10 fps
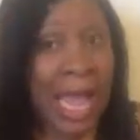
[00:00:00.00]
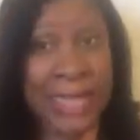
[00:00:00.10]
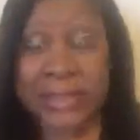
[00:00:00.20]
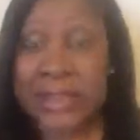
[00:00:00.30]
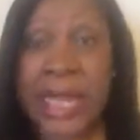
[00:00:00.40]

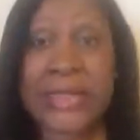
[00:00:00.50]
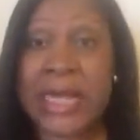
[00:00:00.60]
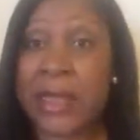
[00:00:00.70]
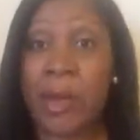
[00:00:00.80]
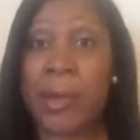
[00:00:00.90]
I just can't
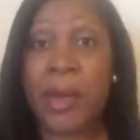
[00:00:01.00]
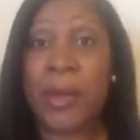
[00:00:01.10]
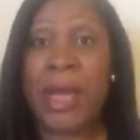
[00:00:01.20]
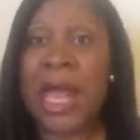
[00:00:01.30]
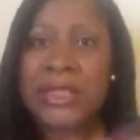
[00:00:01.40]
take no
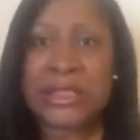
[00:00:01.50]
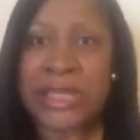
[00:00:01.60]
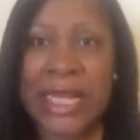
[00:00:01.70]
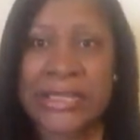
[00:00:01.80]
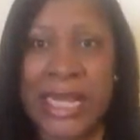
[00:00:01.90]
more. I
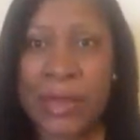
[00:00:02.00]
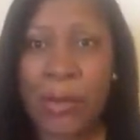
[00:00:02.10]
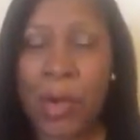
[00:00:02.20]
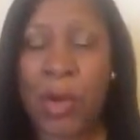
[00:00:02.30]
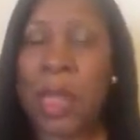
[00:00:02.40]
just can't take
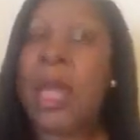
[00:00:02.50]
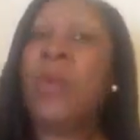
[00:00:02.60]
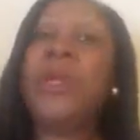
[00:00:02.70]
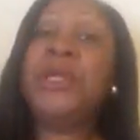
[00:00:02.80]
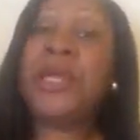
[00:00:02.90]
no more.
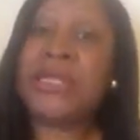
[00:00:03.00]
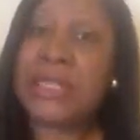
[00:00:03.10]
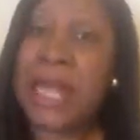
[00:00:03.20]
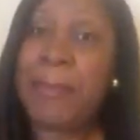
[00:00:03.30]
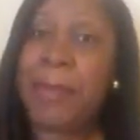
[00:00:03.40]
When you get
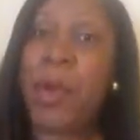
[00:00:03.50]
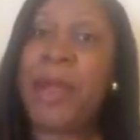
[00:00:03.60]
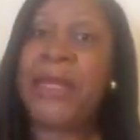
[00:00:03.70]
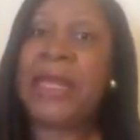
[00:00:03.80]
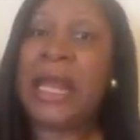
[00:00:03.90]
to that
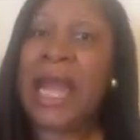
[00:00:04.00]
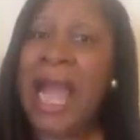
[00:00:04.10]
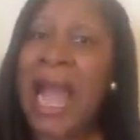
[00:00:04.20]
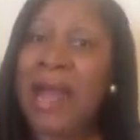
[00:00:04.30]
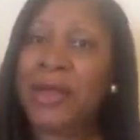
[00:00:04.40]
point,
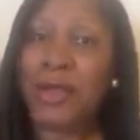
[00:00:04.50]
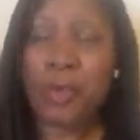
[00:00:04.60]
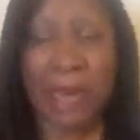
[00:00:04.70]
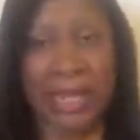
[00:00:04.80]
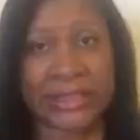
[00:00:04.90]
how do
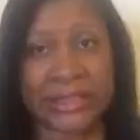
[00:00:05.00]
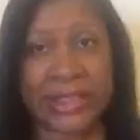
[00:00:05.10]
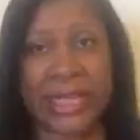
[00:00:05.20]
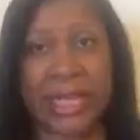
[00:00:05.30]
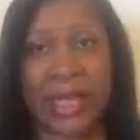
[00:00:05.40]
you manage to
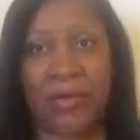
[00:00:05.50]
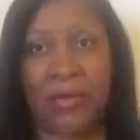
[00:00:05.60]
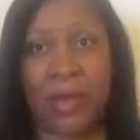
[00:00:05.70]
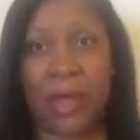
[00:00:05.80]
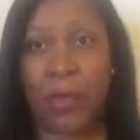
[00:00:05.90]

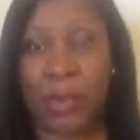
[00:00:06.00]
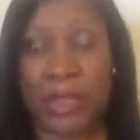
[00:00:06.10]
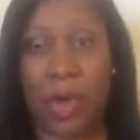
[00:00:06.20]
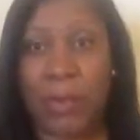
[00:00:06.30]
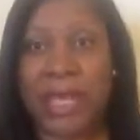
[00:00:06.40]
live with
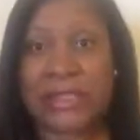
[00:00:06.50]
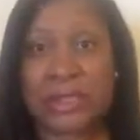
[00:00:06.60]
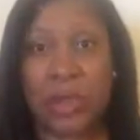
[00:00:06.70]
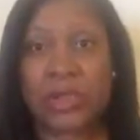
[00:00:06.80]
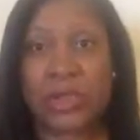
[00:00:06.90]
no
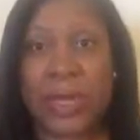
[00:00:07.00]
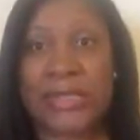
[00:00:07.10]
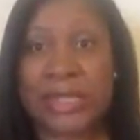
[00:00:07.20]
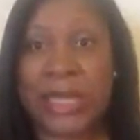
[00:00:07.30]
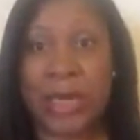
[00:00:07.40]
mess, no
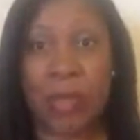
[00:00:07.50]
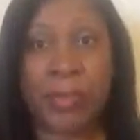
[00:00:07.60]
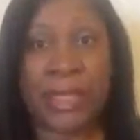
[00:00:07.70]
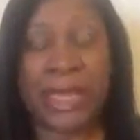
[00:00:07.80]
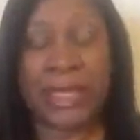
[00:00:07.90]
stress, and no
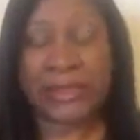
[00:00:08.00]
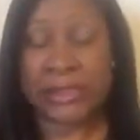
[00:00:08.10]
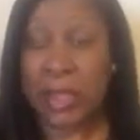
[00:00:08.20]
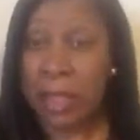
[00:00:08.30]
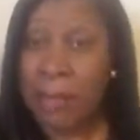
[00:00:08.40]

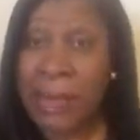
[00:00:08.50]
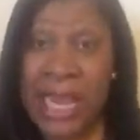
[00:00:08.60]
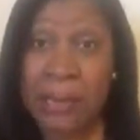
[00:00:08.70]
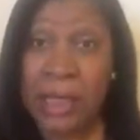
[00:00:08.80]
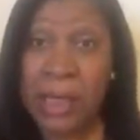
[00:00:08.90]
BS?
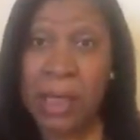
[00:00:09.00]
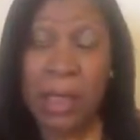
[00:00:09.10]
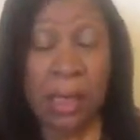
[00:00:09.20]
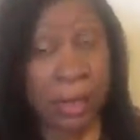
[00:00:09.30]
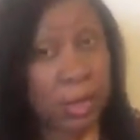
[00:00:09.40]
Baby,
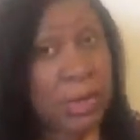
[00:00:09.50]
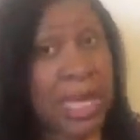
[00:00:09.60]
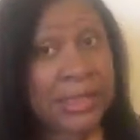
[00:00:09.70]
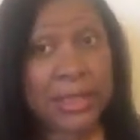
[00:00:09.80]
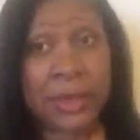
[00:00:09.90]
you
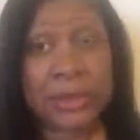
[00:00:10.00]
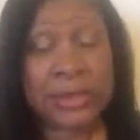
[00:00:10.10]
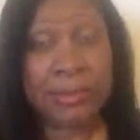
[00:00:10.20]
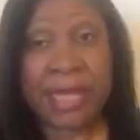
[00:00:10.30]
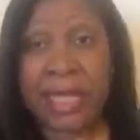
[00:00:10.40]
got to do
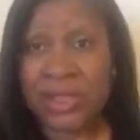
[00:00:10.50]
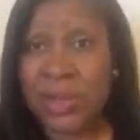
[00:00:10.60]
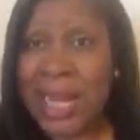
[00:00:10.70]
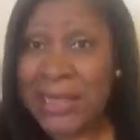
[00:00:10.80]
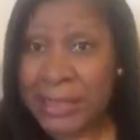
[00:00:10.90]
some things.
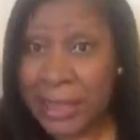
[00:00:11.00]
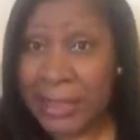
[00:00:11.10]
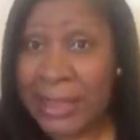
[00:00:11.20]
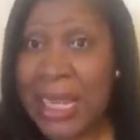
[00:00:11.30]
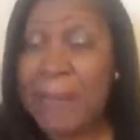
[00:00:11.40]
You got to
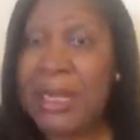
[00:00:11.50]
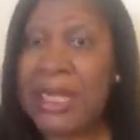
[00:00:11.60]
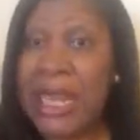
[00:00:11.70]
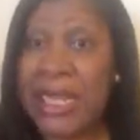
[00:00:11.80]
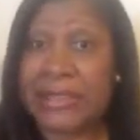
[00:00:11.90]

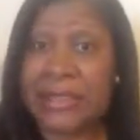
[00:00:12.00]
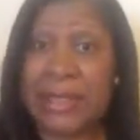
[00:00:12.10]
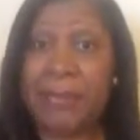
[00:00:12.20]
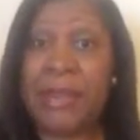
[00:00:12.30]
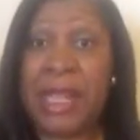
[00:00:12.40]
eliminate
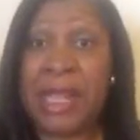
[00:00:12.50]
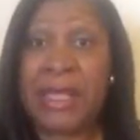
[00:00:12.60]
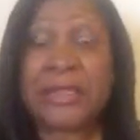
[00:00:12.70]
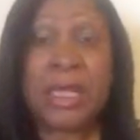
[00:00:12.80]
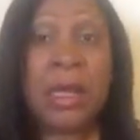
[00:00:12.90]
some
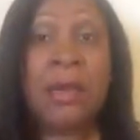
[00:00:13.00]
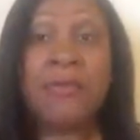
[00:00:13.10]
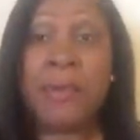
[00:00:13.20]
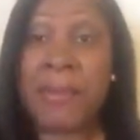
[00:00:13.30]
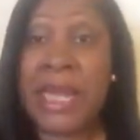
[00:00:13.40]
things.
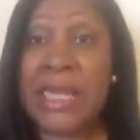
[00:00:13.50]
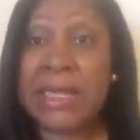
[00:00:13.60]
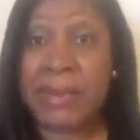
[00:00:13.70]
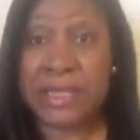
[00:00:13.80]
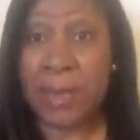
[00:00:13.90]
For me,
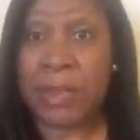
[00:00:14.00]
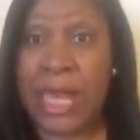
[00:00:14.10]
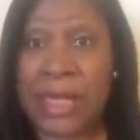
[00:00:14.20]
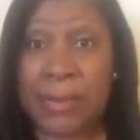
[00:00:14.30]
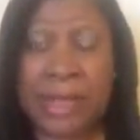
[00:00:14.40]
let me tell you what
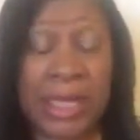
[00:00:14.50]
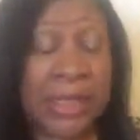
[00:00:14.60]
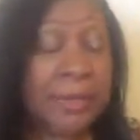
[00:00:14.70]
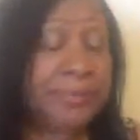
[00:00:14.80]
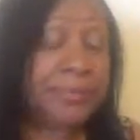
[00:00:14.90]
I
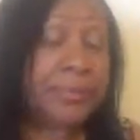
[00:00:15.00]
eliminated.